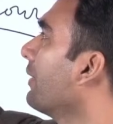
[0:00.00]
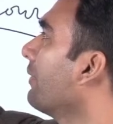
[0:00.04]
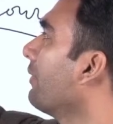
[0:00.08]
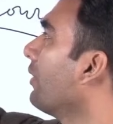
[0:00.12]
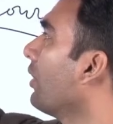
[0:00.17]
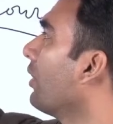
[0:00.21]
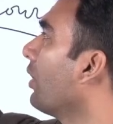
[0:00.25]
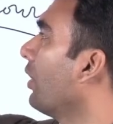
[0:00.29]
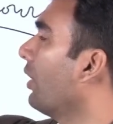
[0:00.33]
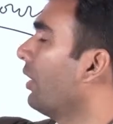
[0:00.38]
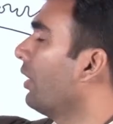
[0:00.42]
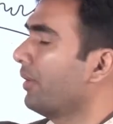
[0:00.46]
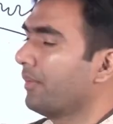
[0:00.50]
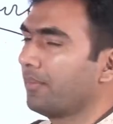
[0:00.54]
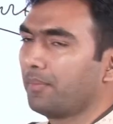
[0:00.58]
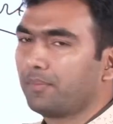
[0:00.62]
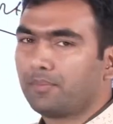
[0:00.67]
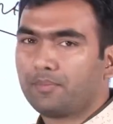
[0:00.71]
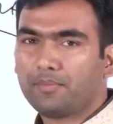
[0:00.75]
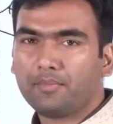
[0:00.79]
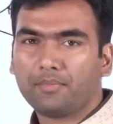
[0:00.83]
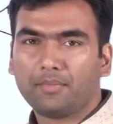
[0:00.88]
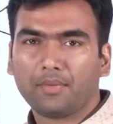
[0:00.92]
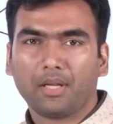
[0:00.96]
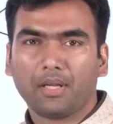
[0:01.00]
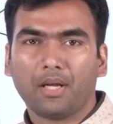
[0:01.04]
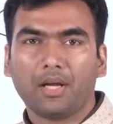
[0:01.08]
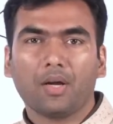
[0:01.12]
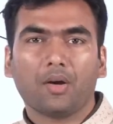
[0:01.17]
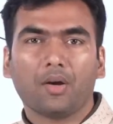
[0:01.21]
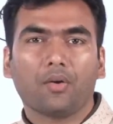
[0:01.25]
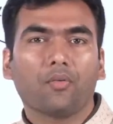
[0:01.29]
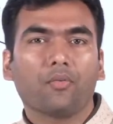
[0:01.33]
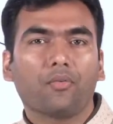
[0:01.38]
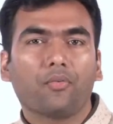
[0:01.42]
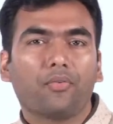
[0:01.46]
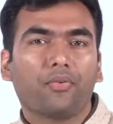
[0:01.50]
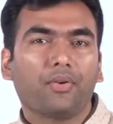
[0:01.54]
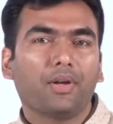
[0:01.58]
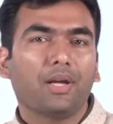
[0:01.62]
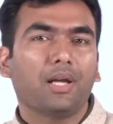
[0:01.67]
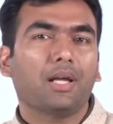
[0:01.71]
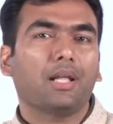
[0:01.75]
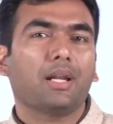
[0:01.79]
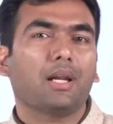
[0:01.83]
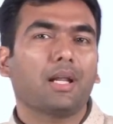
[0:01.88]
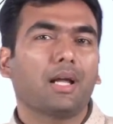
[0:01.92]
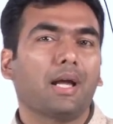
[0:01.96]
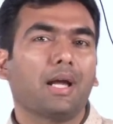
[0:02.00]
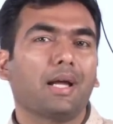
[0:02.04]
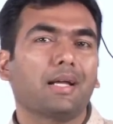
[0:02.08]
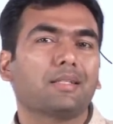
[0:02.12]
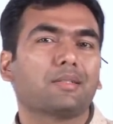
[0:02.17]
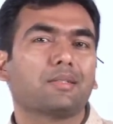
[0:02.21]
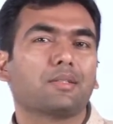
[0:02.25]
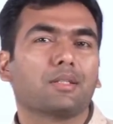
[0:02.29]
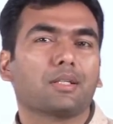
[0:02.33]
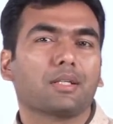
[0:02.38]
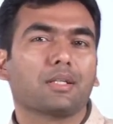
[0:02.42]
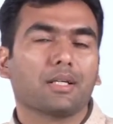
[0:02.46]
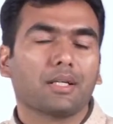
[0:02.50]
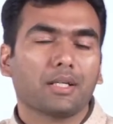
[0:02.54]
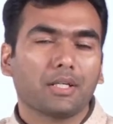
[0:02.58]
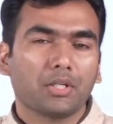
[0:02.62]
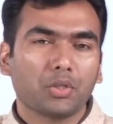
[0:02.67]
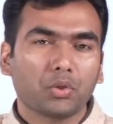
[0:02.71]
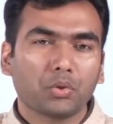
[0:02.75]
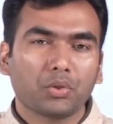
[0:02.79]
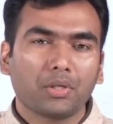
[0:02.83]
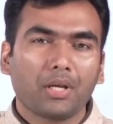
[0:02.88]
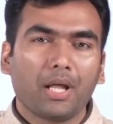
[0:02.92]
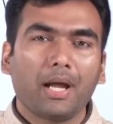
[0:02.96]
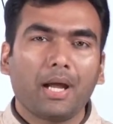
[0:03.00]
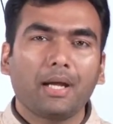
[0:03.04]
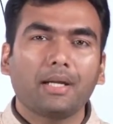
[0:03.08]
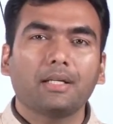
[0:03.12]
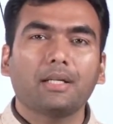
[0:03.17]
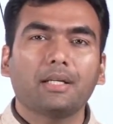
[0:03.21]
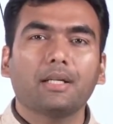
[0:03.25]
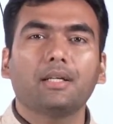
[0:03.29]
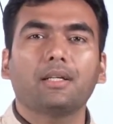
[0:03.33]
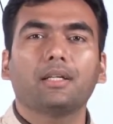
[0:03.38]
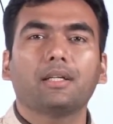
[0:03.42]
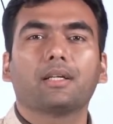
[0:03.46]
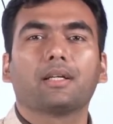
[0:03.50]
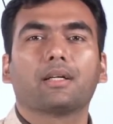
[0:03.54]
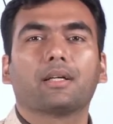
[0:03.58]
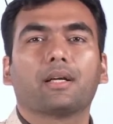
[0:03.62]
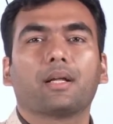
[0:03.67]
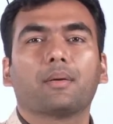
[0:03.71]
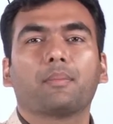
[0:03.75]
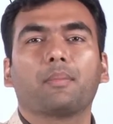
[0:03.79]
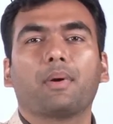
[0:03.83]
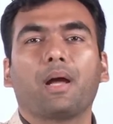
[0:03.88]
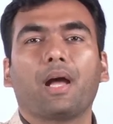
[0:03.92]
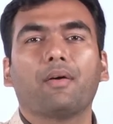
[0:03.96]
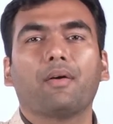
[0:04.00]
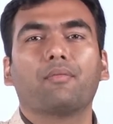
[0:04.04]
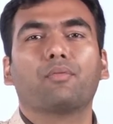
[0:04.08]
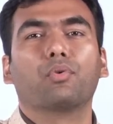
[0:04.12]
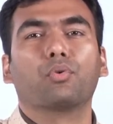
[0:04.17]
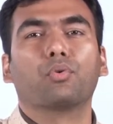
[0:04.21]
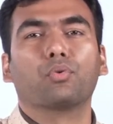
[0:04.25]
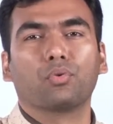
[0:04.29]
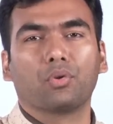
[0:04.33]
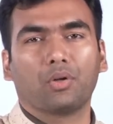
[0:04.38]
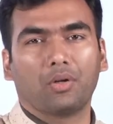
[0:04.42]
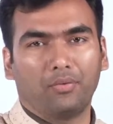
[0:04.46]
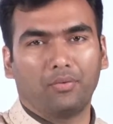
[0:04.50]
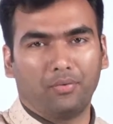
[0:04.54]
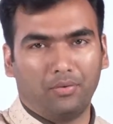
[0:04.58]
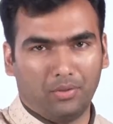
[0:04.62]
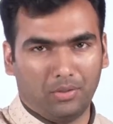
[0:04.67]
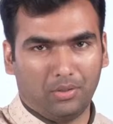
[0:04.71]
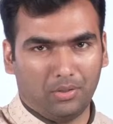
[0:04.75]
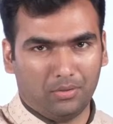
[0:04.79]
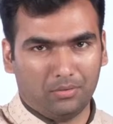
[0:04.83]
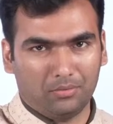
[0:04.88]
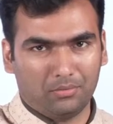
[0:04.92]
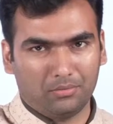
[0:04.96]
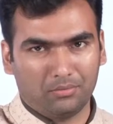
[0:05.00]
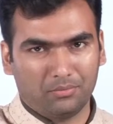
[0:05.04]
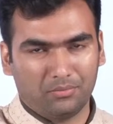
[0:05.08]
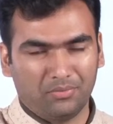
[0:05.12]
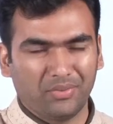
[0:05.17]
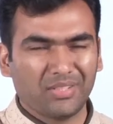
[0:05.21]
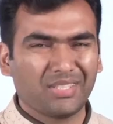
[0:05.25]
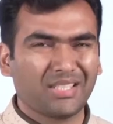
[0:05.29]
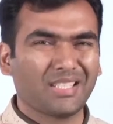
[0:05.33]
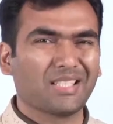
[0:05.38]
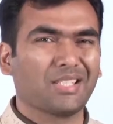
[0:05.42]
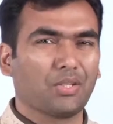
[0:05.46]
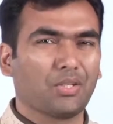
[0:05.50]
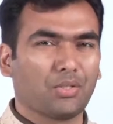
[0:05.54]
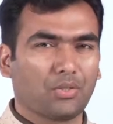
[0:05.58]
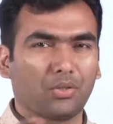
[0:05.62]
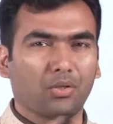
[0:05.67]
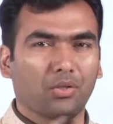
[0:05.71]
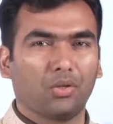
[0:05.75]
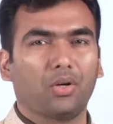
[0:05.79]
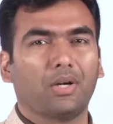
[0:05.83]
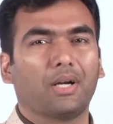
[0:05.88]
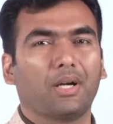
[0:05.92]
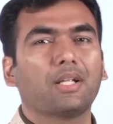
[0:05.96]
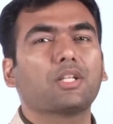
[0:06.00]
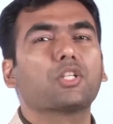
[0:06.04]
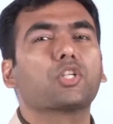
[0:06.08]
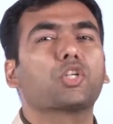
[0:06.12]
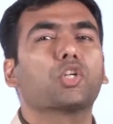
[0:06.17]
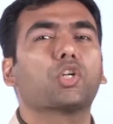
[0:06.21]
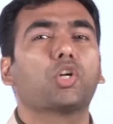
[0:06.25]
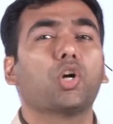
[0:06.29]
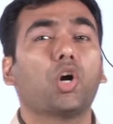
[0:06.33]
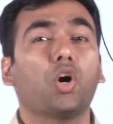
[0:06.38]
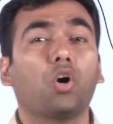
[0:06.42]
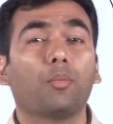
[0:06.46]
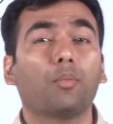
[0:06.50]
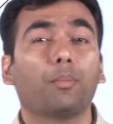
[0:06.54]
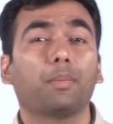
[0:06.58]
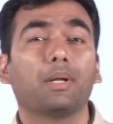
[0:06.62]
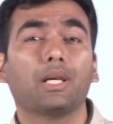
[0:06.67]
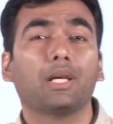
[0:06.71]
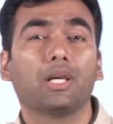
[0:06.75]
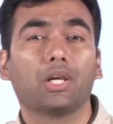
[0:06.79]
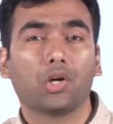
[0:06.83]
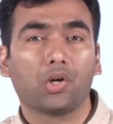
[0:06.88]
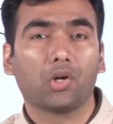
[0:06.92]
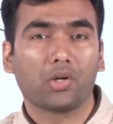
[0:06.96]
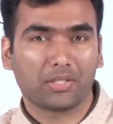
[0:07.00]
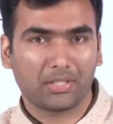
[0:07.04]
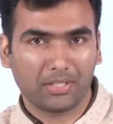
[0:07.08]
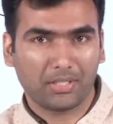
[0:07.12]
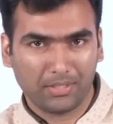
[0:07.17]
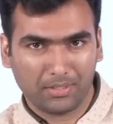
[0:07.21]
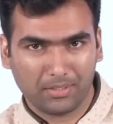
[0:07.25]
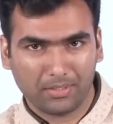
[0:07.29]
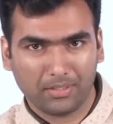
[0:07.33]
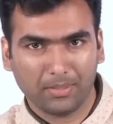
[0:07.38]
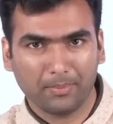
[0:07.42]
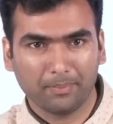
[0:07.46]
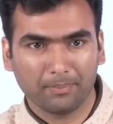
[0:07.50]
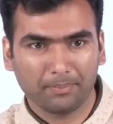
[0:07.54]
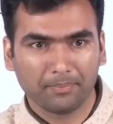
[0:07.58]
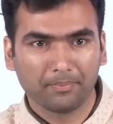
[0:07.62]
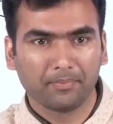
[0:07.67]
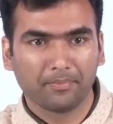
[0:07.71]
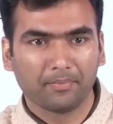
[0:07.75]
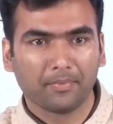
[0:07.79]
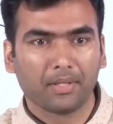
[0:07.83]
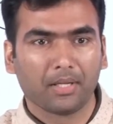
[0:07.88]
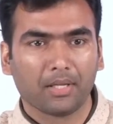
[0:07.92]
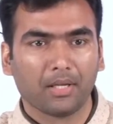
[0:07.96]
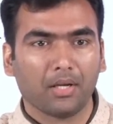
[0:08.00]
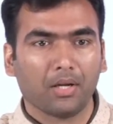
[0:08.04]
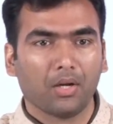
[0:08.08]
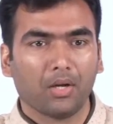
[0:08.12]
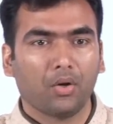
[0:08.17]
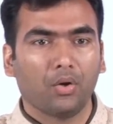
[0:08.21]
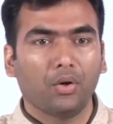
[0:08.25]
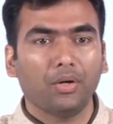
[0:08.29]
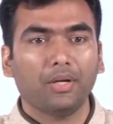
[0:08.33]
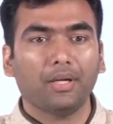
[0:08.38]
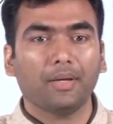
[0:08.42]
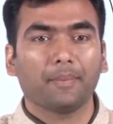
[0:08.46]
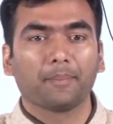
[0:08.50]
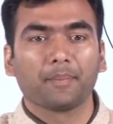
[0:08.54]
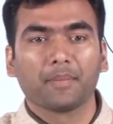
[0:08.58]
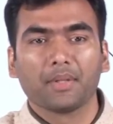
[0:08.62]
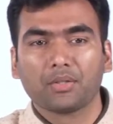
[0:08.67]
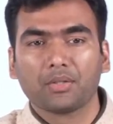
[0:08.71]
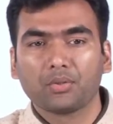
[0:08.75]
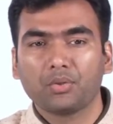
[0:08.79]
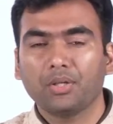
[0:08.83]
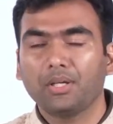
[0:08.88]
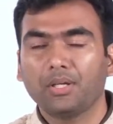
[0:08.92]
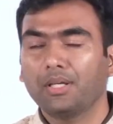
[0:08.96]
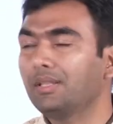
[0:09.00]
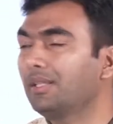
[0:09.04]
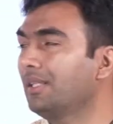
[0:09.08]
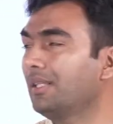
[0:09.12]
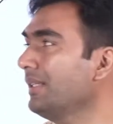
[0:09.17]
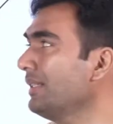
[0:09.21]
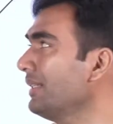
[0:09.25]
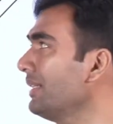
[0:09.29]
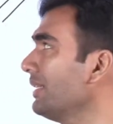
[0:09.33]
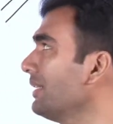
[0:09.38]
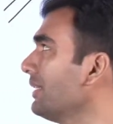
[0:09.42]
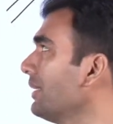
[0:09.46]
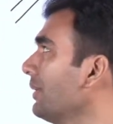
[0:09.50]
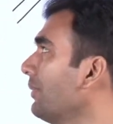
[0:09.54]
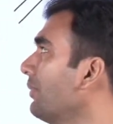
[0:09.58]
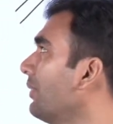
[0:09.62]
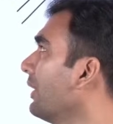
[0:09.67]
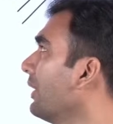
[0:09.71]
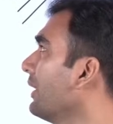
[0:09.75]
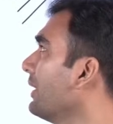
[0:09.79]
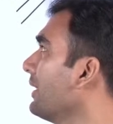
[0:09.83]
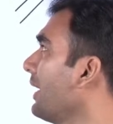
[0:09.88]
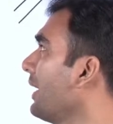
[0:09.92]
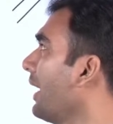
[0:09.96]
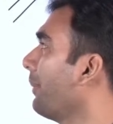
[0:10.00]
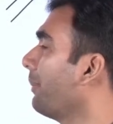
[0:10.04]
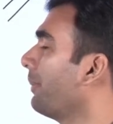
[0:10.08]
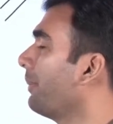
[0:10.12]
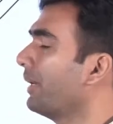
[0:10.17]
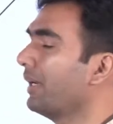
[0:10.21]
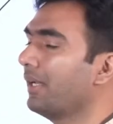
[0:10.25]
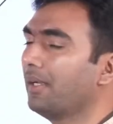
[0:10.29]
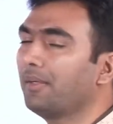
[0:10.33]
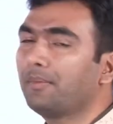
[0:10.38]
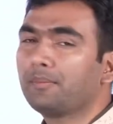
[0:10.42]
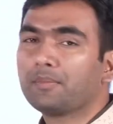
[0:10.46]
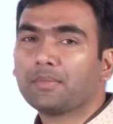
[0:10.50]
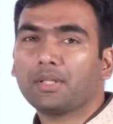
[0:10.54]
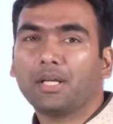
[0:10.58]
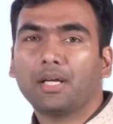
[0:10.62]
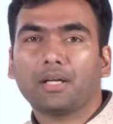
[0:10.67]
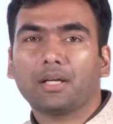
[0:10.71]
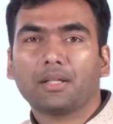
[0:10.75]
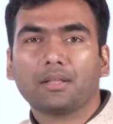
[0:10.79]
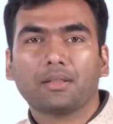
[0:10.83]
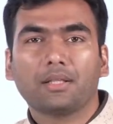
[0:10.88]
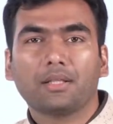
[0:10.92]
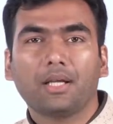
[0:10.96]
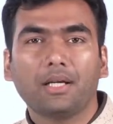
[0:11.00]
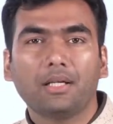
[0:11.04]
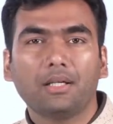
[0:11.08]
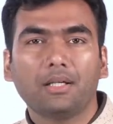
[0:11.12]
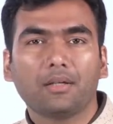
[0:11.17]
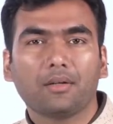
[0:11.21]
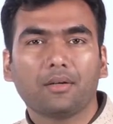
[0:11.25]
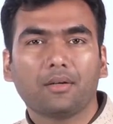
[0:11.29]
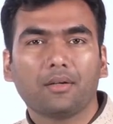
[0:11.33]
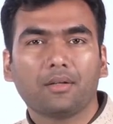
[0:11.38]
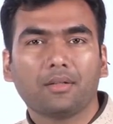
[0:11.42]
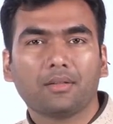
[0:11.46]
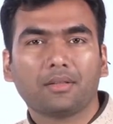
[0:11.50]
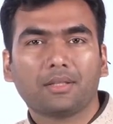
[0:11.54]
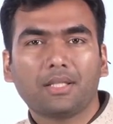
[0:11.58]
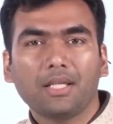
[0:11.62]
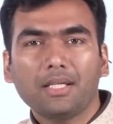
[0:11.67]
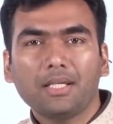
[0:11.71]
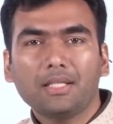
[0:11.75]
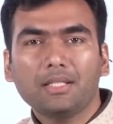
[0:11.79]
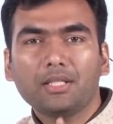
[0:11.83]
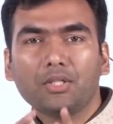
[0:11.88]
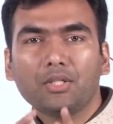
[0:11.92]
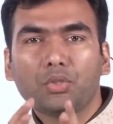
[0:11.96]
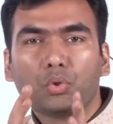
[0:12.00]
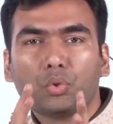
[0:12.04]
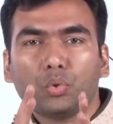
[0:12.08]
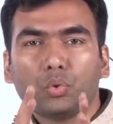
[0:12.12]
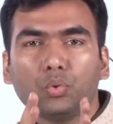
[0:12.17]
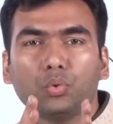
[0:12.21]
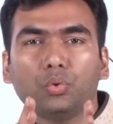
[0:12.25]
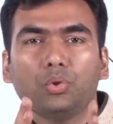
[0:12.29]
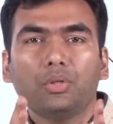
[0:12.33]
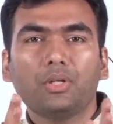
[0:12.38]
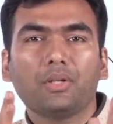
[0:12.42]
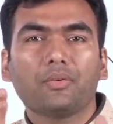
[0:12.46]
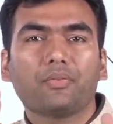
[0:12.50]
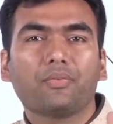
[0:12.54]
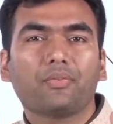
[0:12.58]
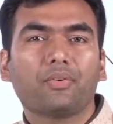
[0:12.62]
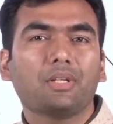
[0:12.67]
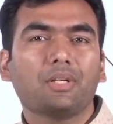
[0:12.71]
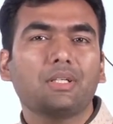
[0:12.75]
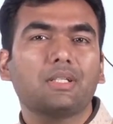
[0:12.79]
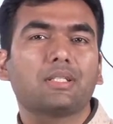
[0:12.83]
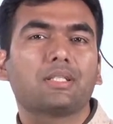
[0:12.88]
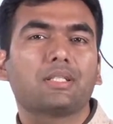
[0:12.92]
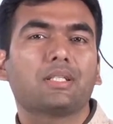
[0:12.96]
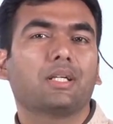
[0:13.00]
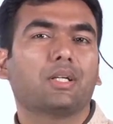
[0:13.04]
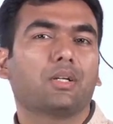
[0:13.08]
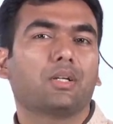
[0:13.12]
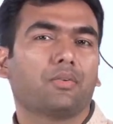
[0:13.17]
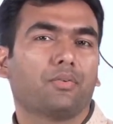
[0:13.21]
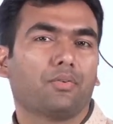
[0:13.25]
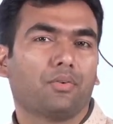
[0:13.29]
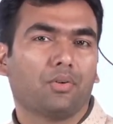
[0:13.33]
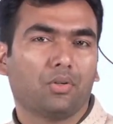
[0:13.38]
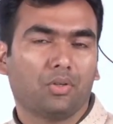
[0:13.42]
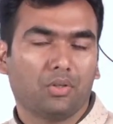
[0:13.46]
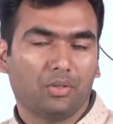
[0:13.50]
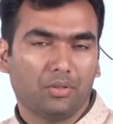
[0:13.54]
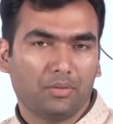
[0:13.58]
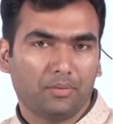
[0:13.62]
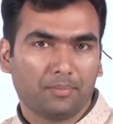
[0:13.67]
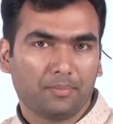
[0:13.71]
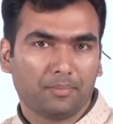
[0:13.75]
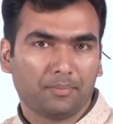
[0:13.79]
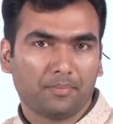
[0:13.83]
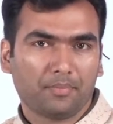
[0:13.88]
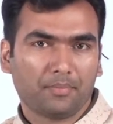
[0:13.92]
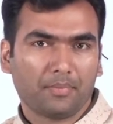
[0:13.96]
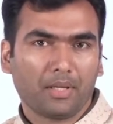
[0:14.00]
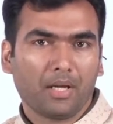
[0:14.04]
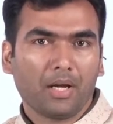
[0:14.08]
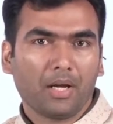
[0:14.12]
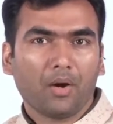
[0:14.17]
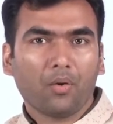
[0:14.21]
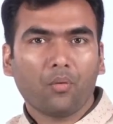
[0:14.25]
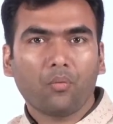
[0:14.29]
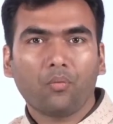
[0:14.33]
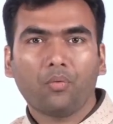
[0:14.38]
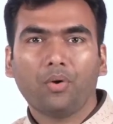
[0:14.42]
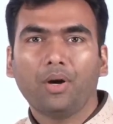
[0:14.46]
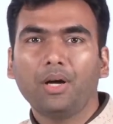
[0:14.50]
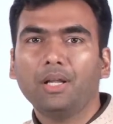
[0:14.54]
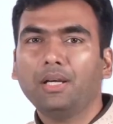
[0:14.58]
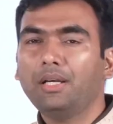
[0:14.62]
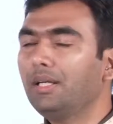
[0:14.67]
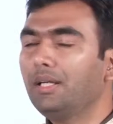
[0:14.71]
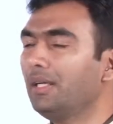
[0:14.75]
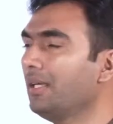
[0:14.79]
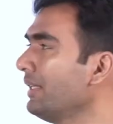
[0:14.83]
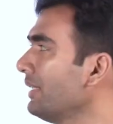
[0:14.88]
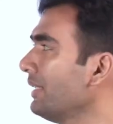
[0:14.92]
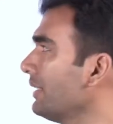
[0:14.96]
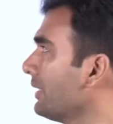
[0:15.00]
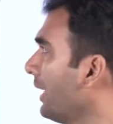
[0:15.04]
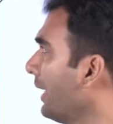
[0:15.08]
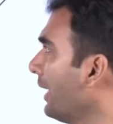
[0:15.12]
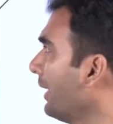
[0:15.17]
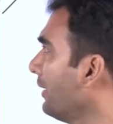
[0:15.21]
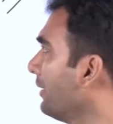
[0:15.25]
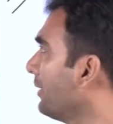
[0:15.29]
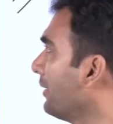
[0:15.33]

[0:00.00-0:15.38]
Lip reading: law, whereas United Kingdom have rule of law, which is also called as common law system. Okay, so in this system, what is happening, that there is a two different set of law. One is like